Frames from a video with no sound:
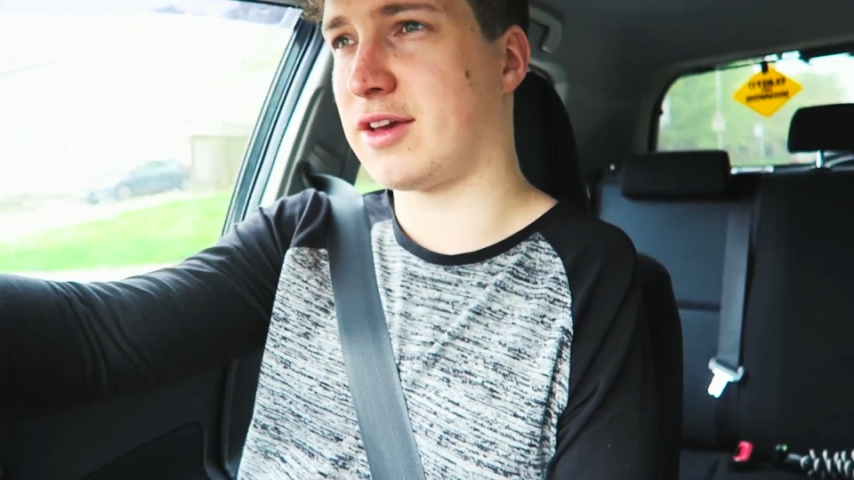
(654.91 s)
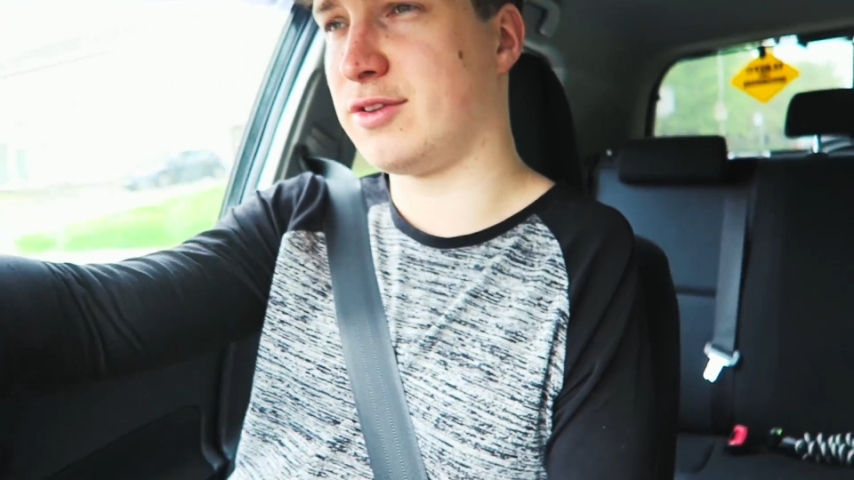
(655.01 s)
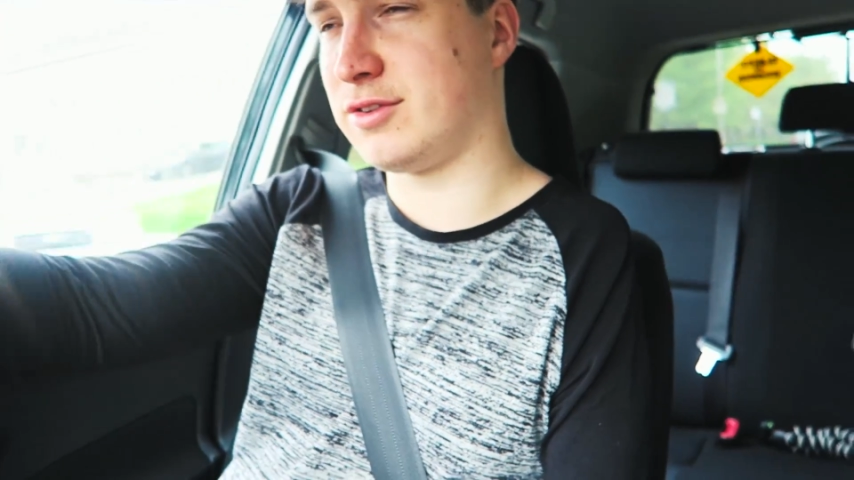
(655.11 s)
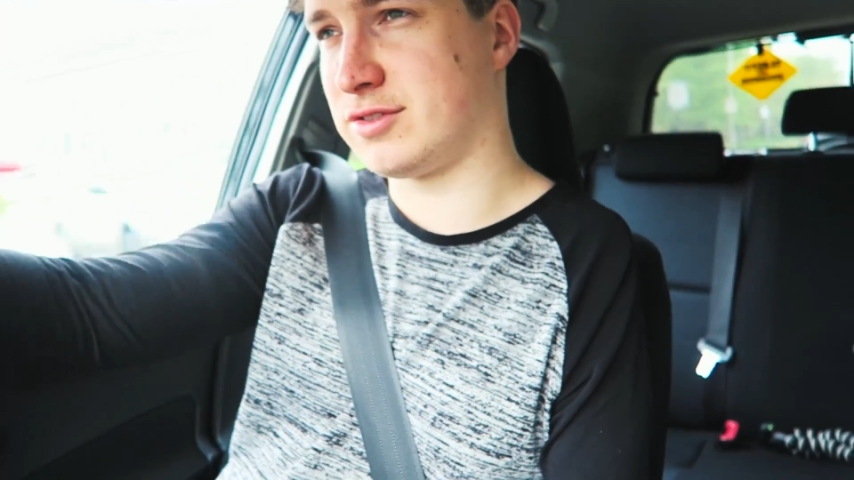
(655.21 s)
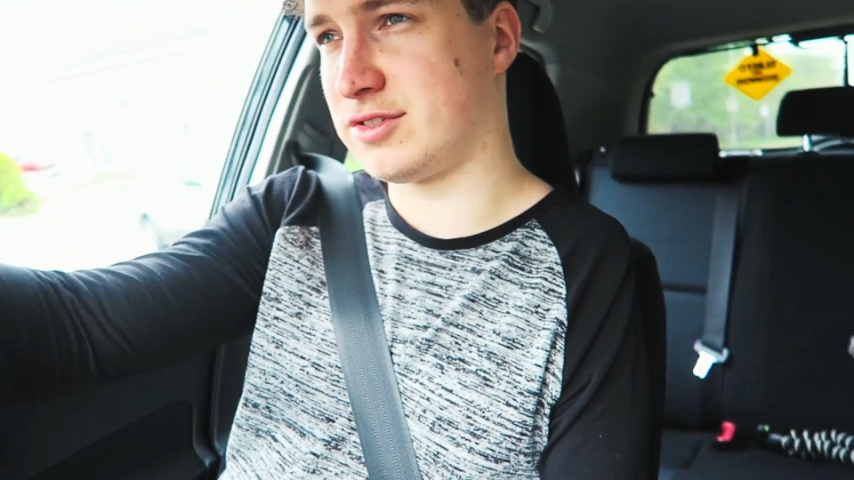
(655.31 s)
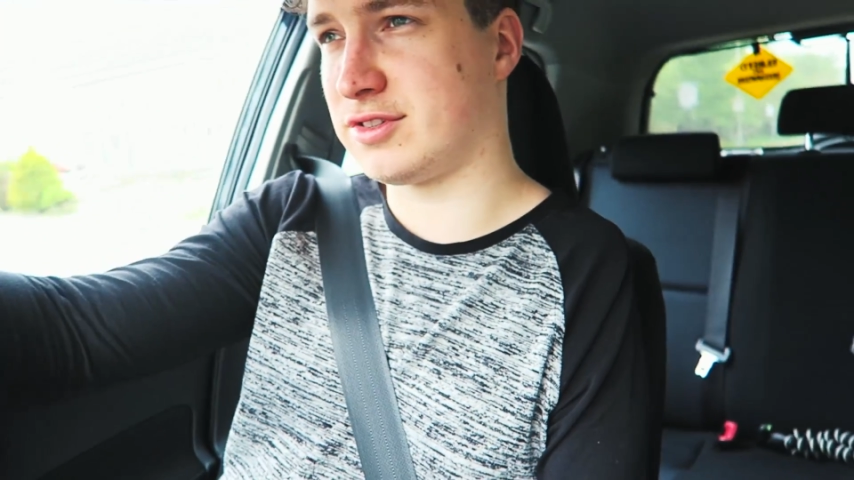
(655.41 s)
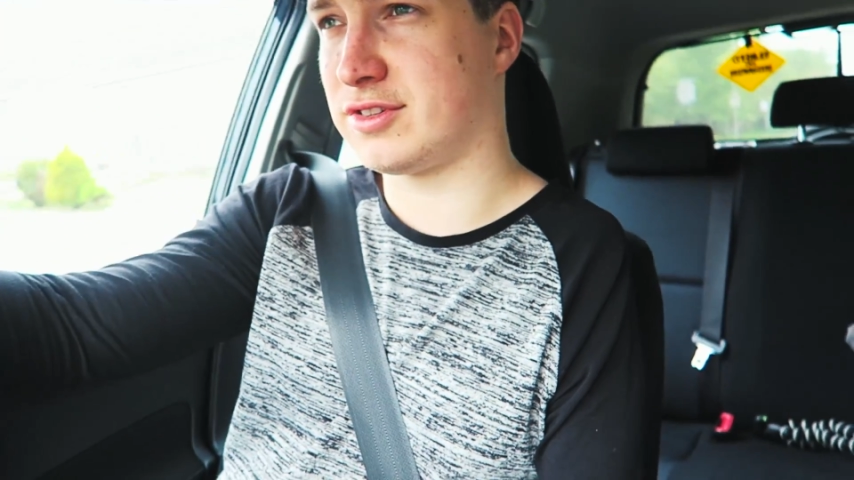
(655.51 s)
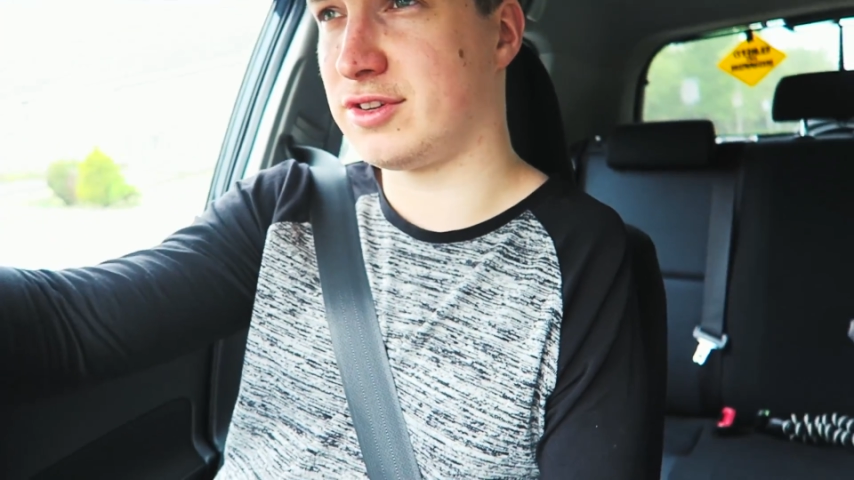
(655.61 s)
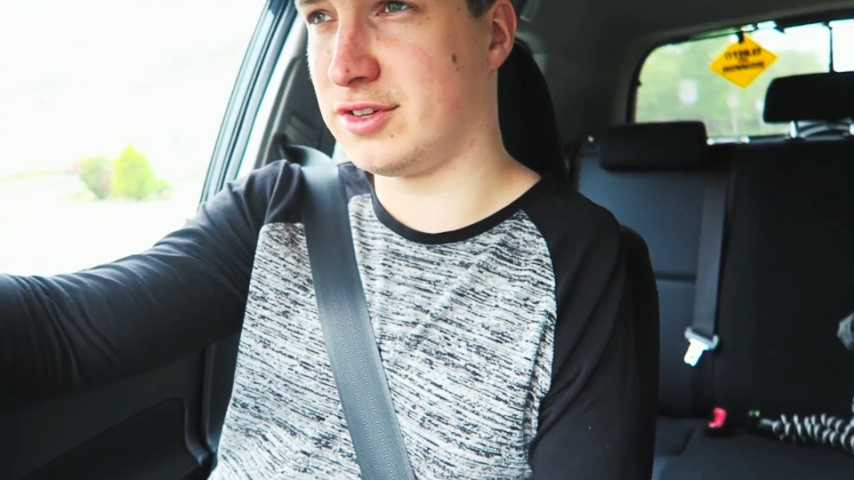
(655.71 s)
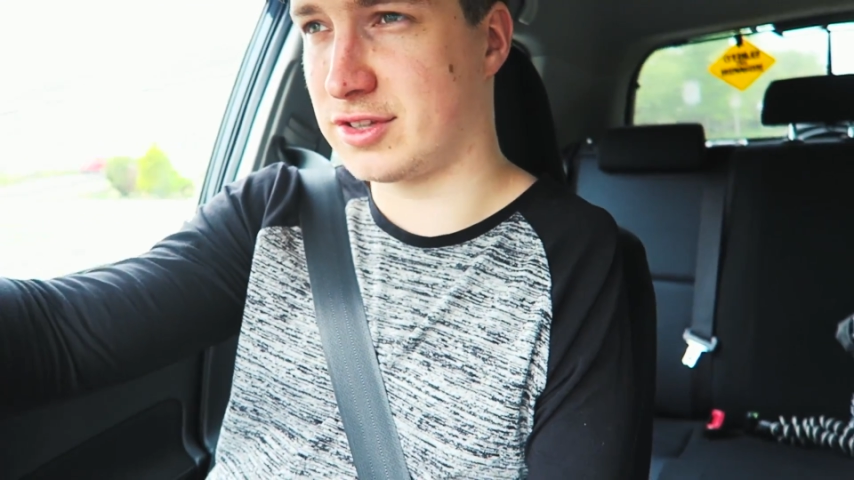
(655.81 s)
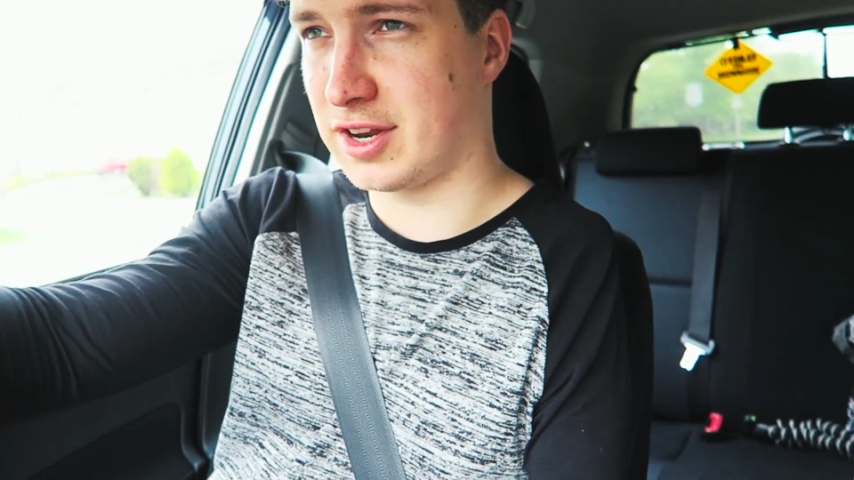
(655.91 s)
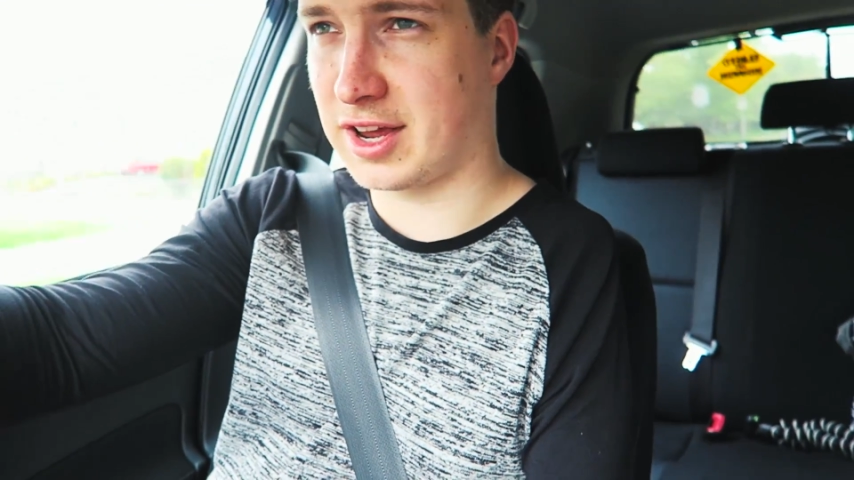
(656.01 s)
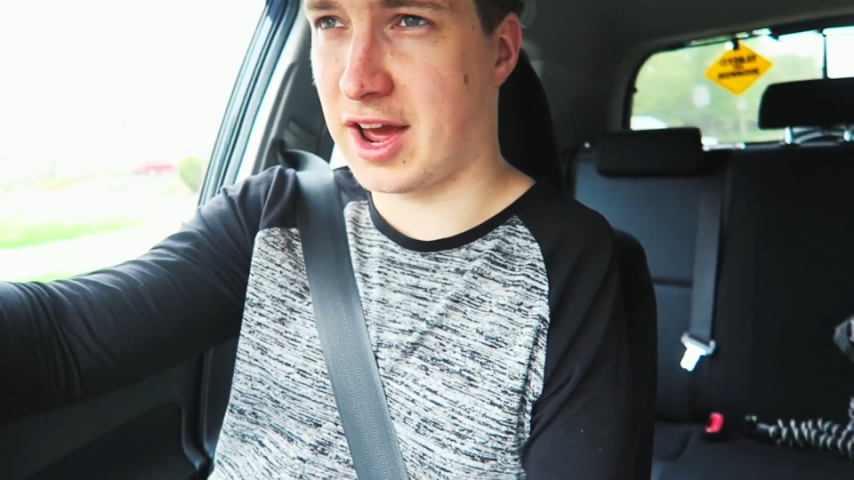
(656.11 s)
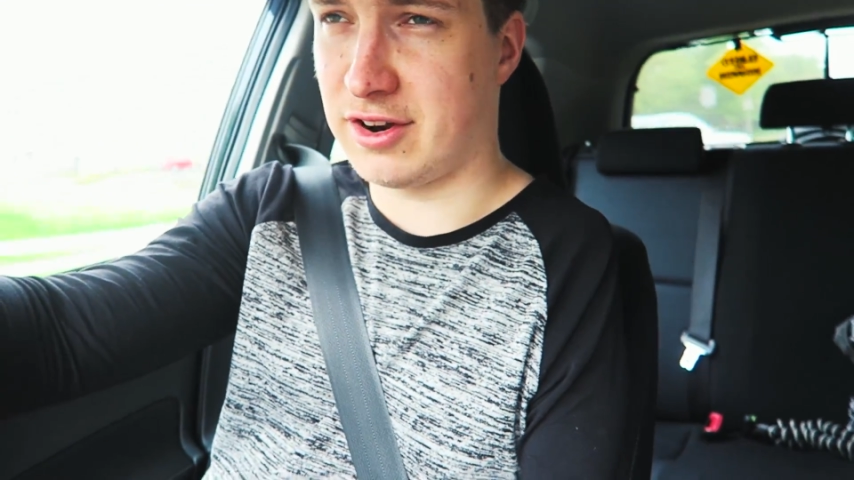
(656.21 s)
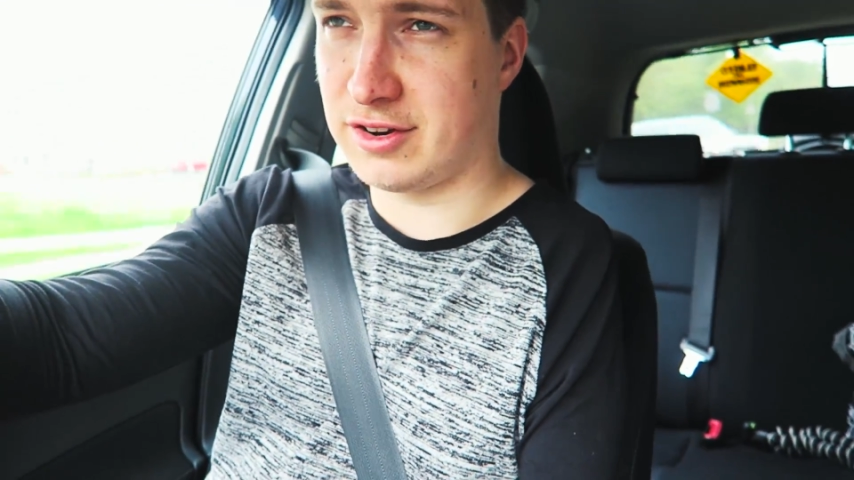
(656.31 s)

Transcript: who's who's gonna get,